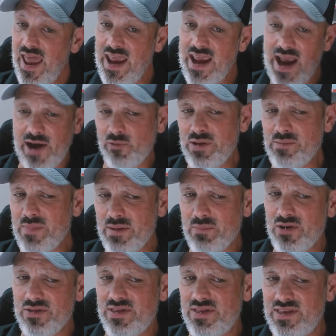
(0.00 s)
hey, I
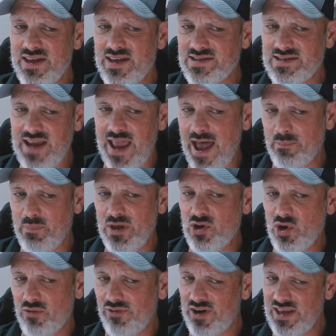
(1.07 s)
remember this
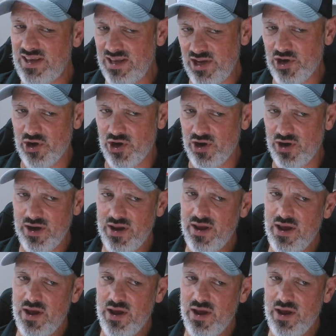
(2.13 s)
happened over here,